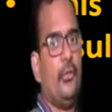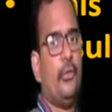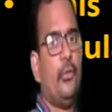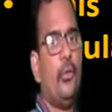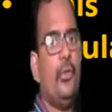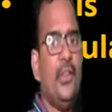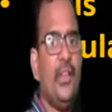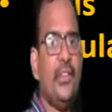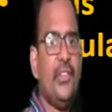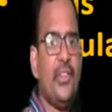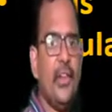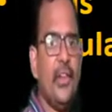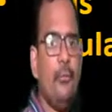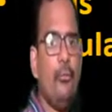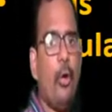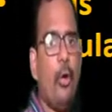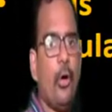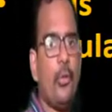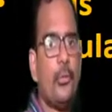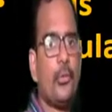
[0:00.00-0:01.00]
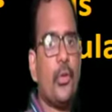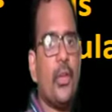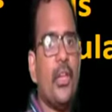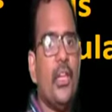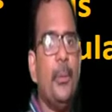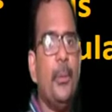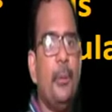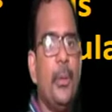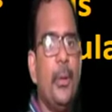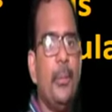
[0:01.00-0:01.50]
So this
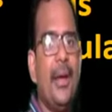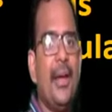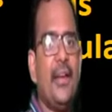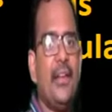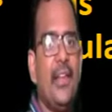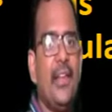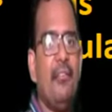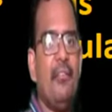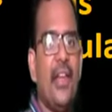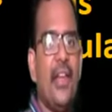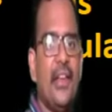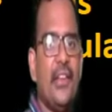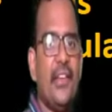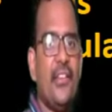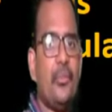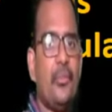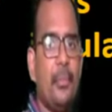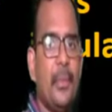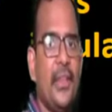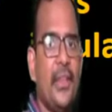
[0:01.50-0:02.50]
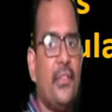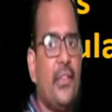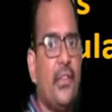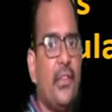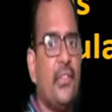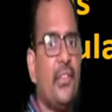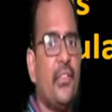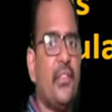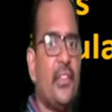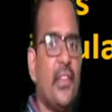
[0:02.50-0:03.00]
involves implementing various
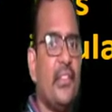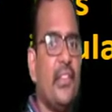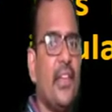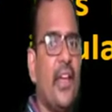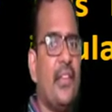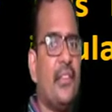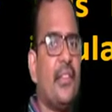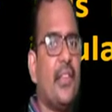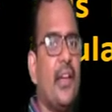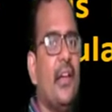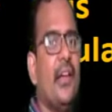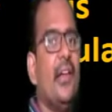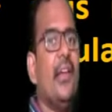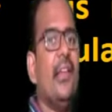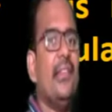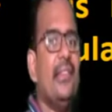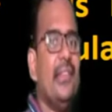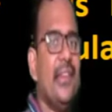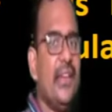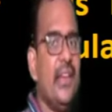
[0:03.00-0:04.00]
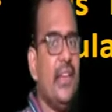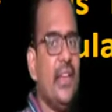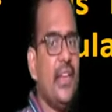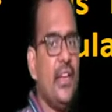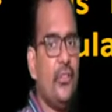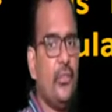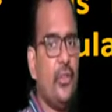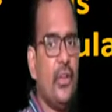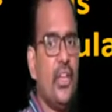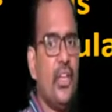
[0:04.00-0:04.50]
measures such as ceiling
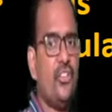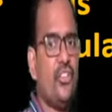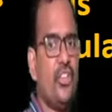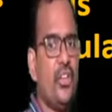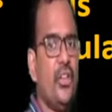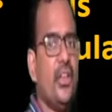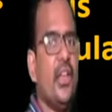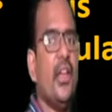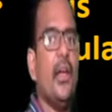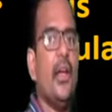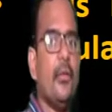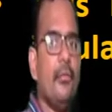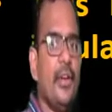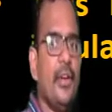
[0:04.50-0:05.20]
insulation,